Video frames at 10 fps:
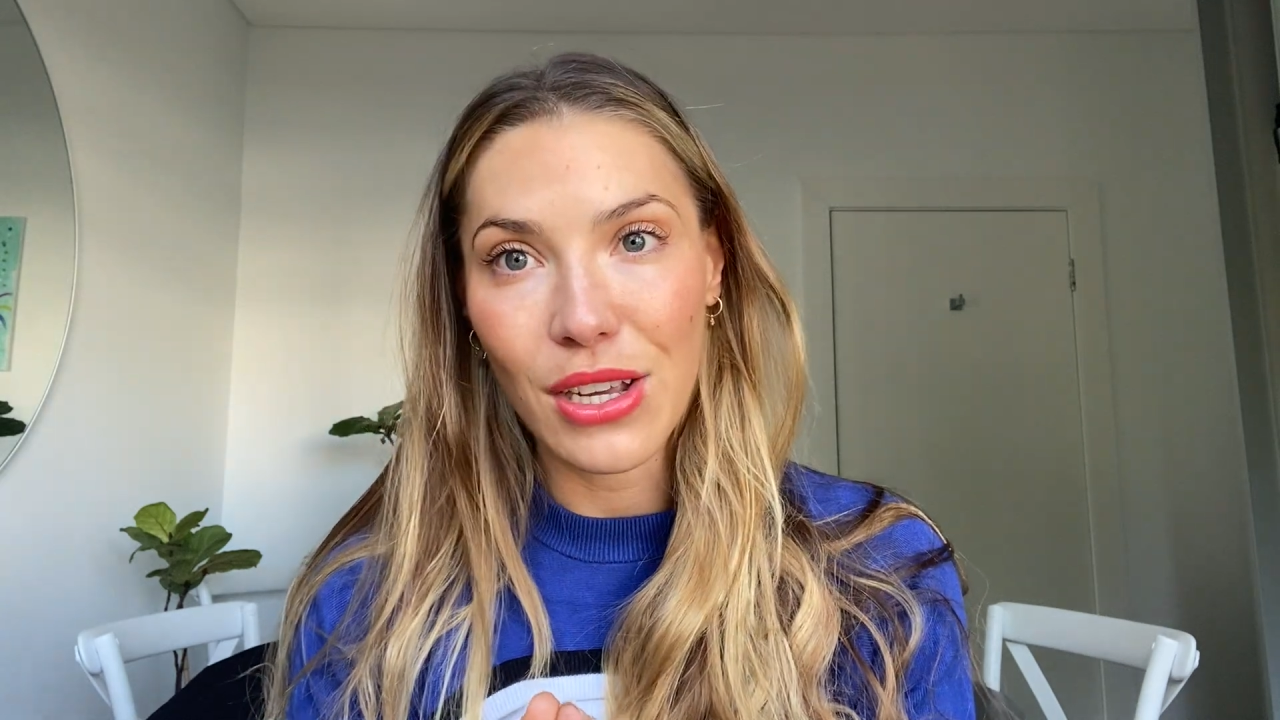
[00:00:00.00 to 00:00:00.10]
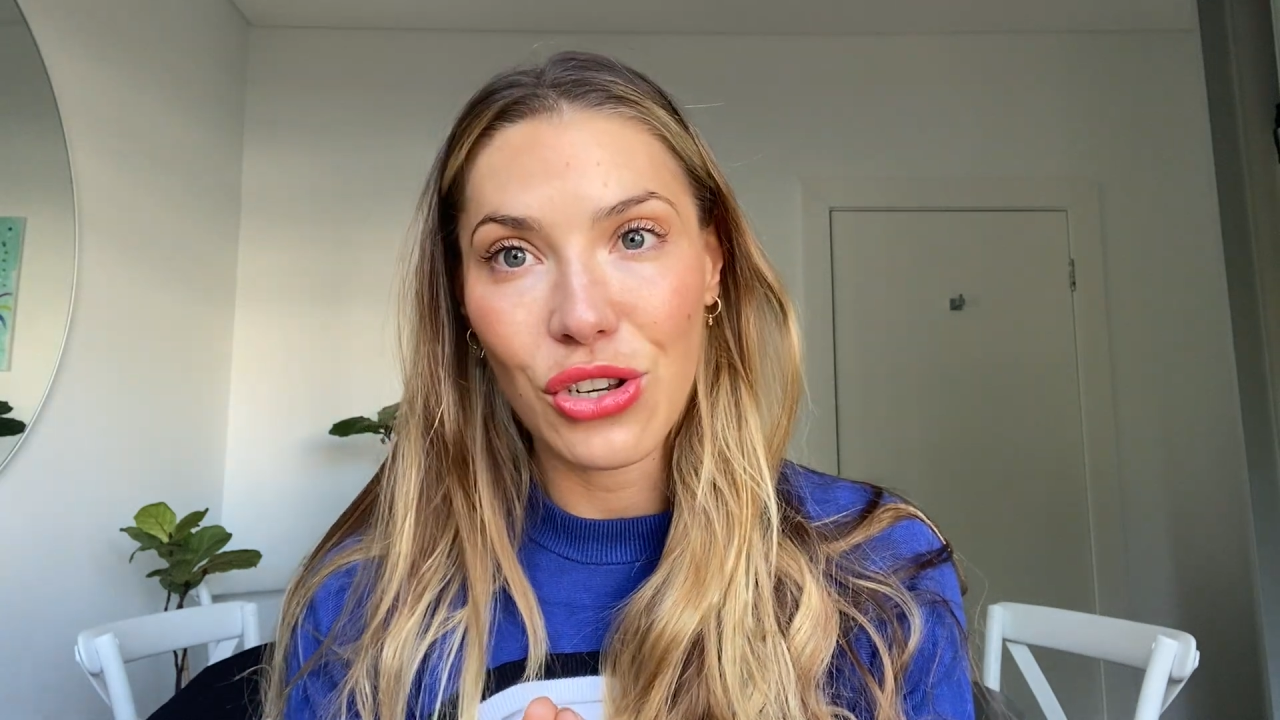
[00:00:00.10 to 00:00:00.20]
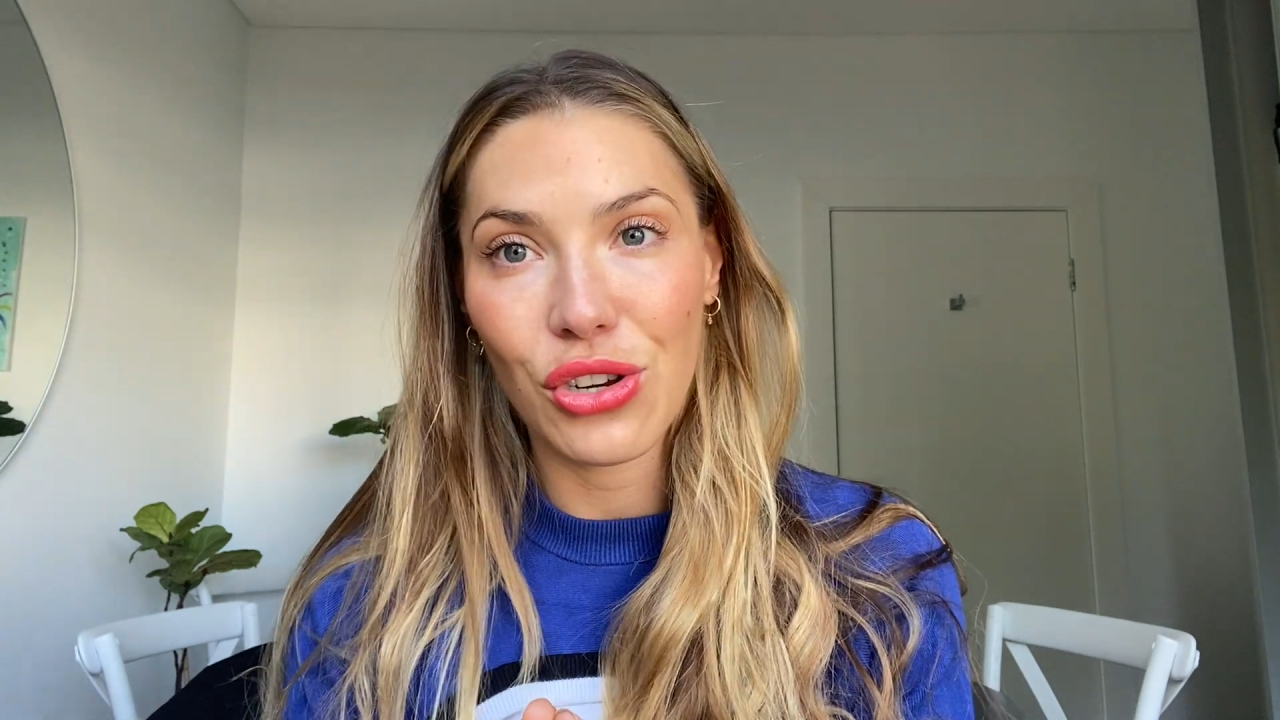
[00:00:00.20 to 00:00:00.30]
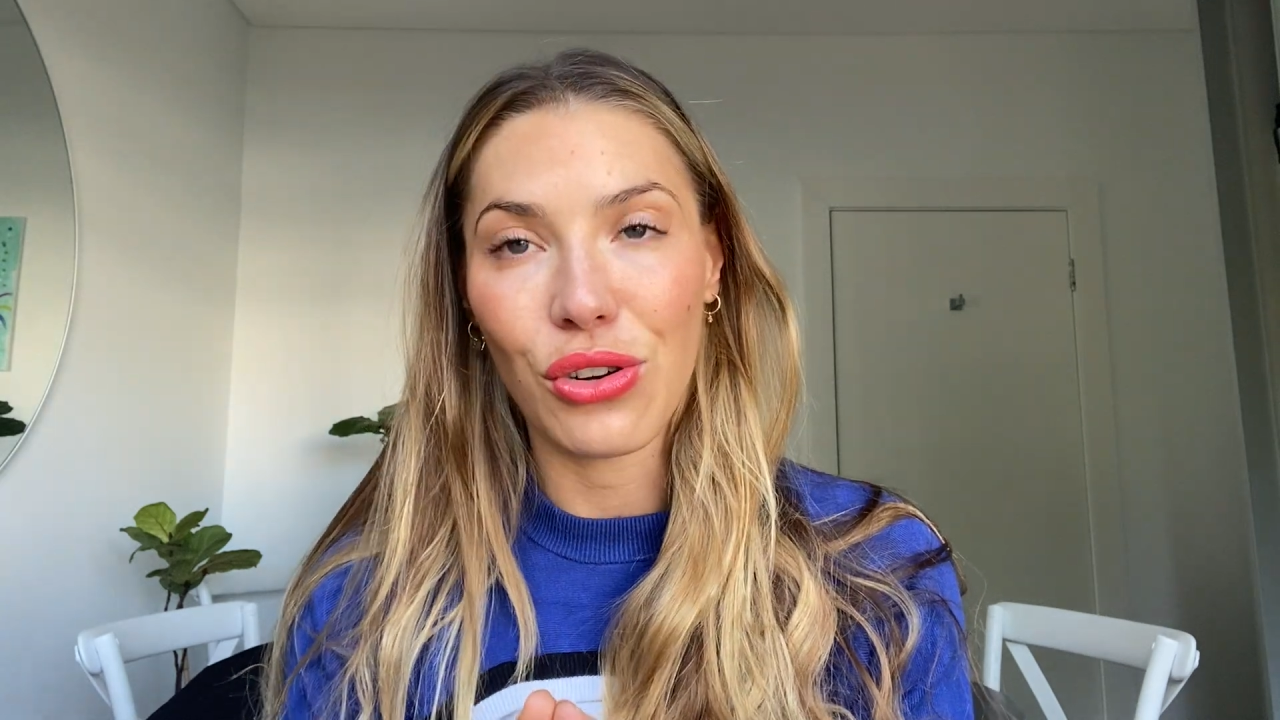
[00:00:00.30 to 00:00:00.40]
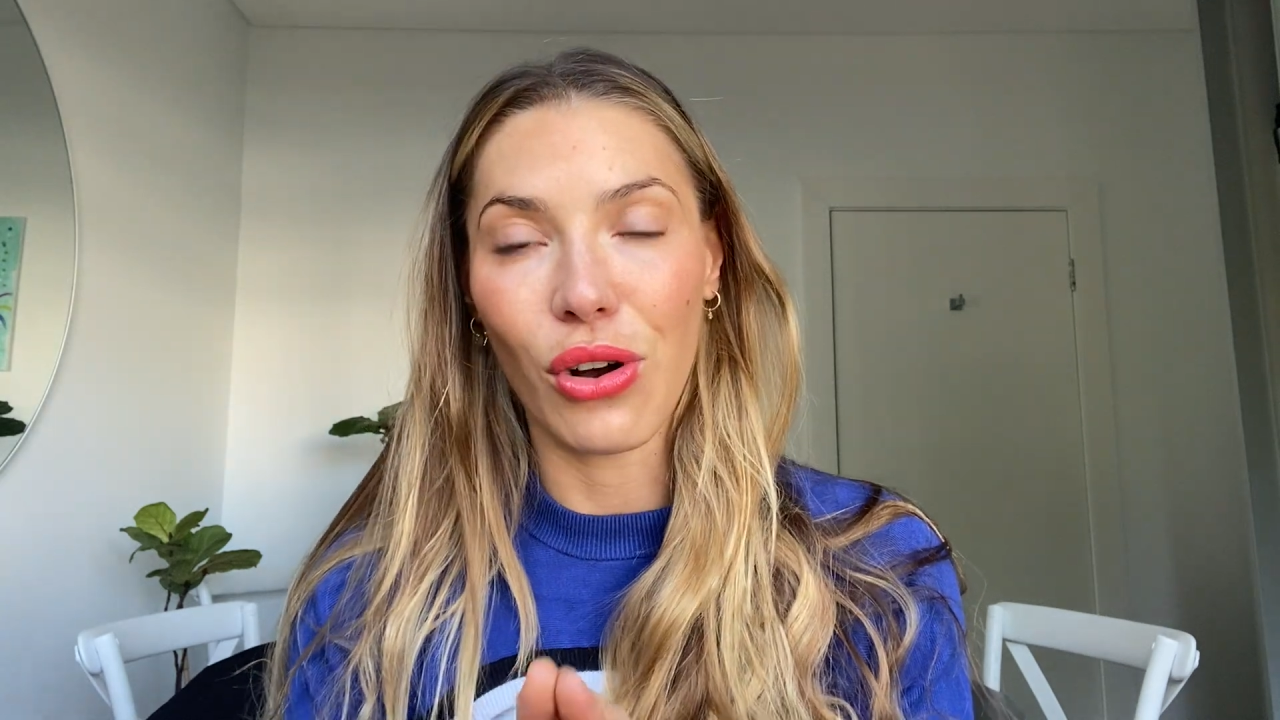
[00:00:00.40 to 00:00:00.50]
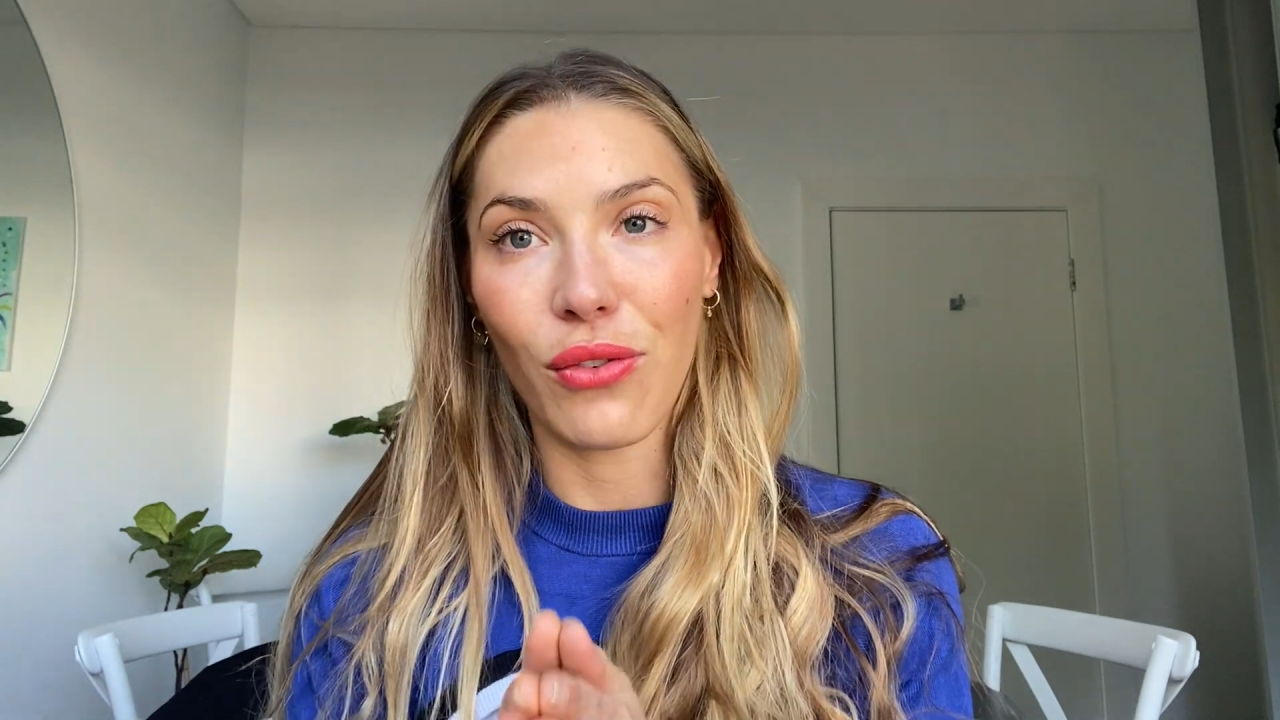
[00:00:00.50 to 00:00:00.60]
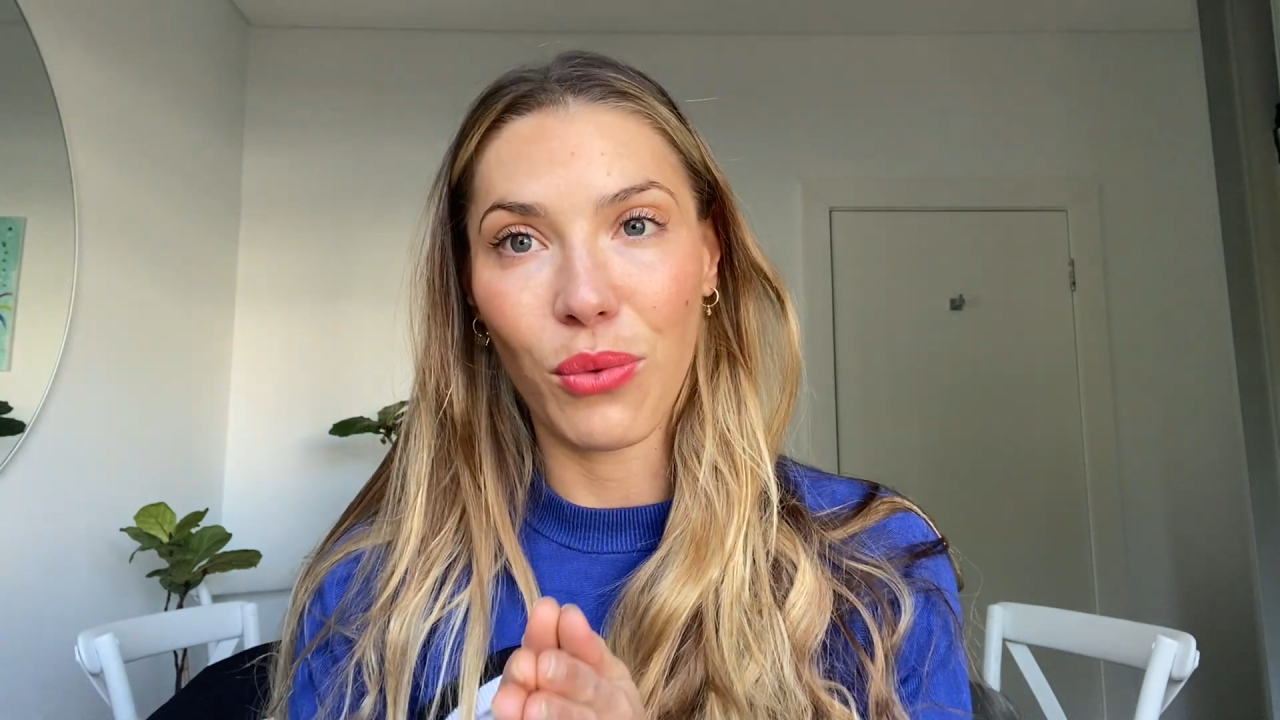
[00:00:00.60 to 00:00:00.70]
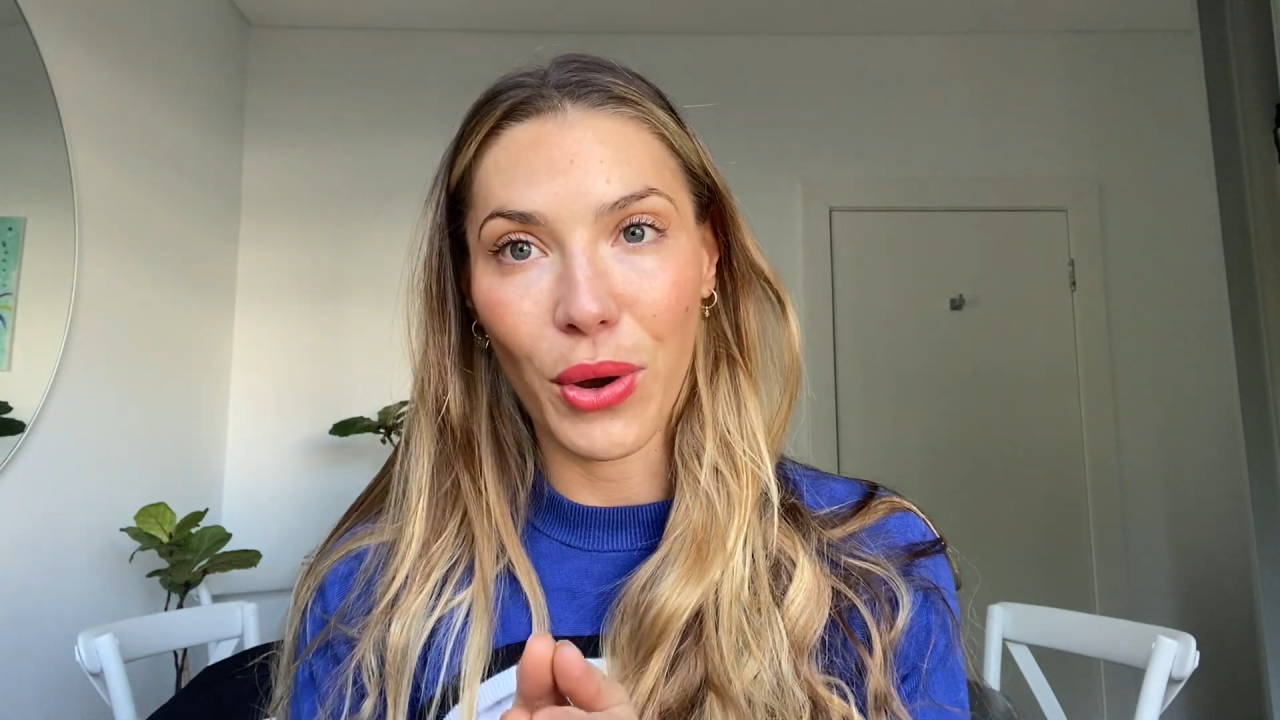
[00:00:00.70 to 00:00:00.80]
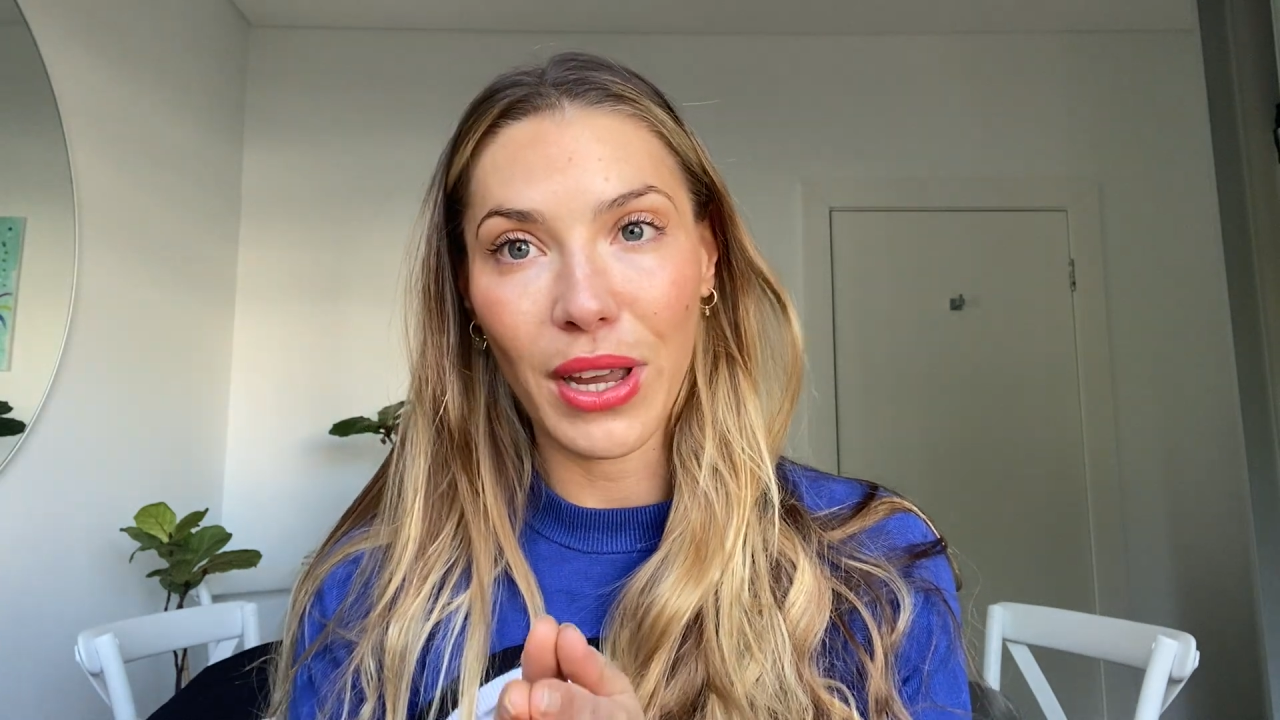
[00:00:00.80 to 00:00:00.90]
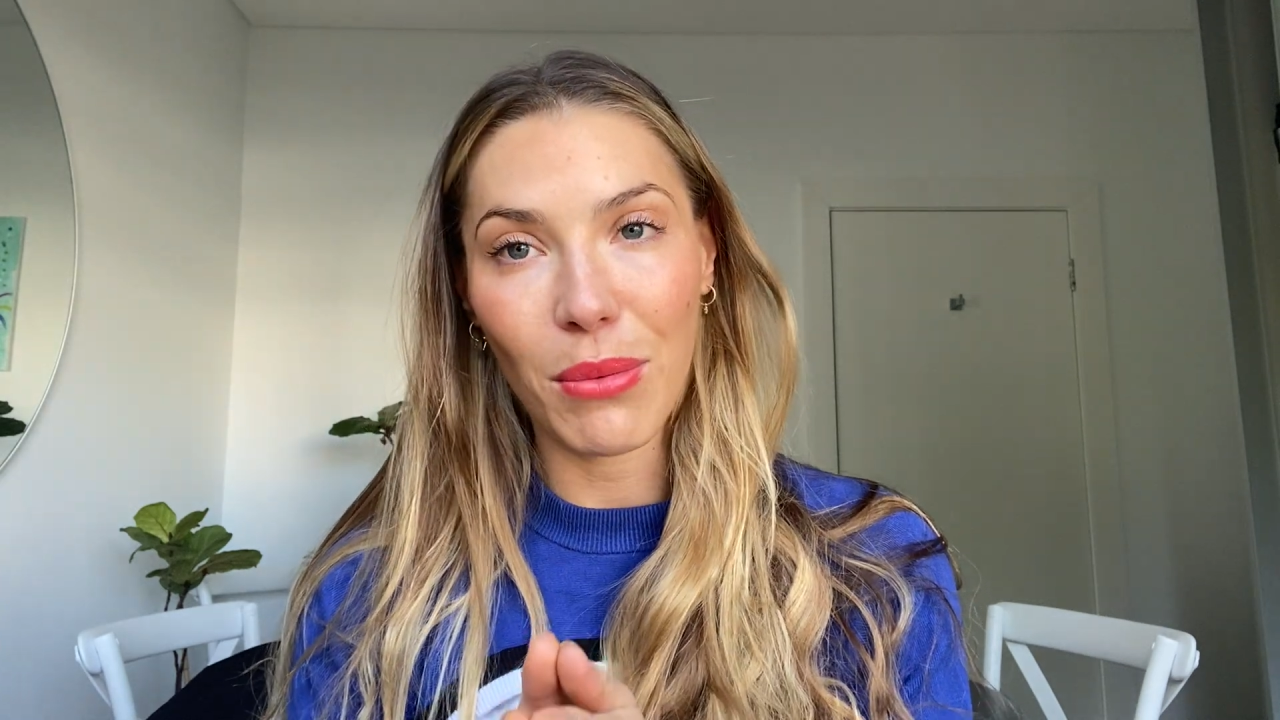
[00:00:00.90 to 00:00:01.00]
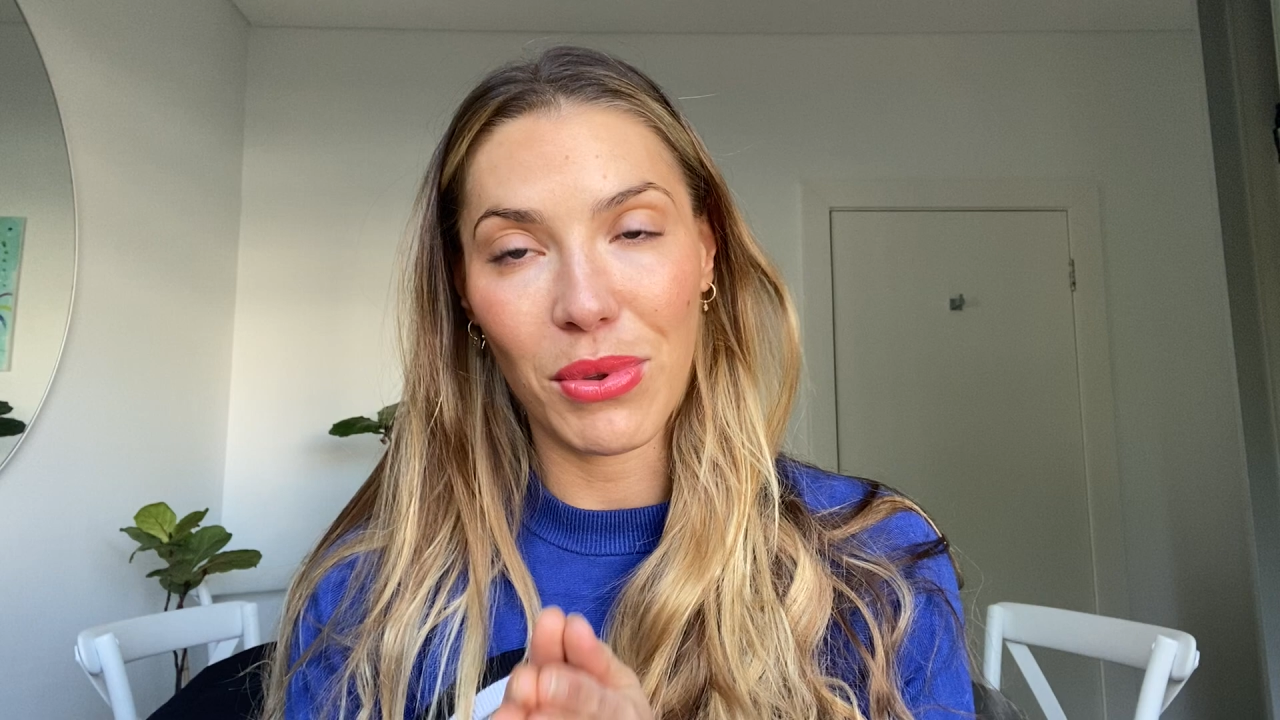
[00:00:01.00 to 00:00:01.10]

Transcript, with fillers: issue of working